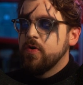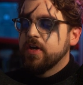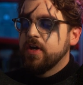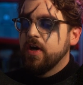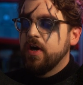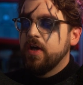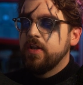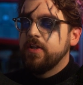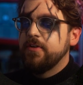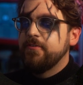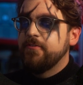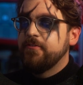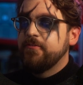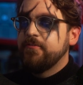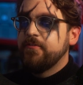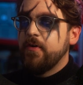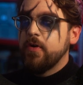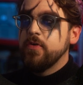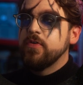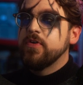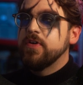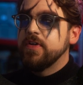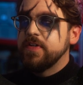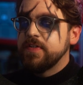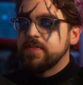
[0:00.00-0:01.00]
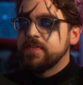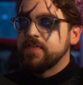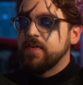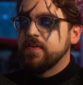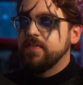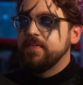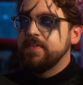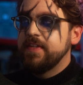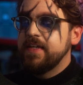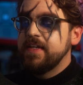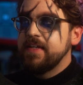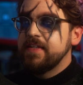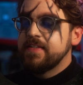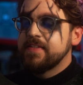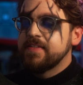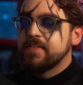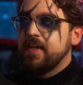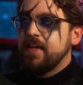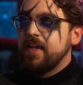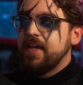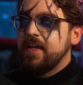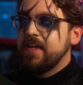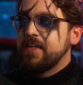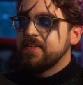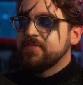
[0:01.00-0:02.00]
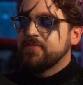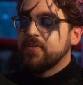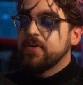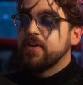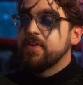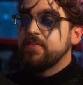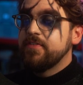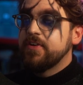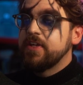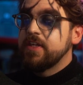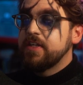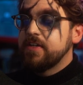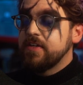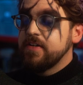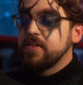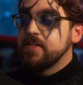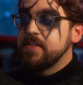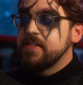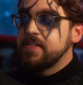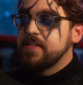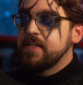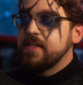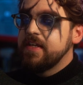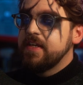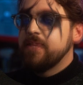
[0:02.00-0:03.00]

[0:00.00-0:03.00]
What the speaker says: color focus on this. It is very, very good.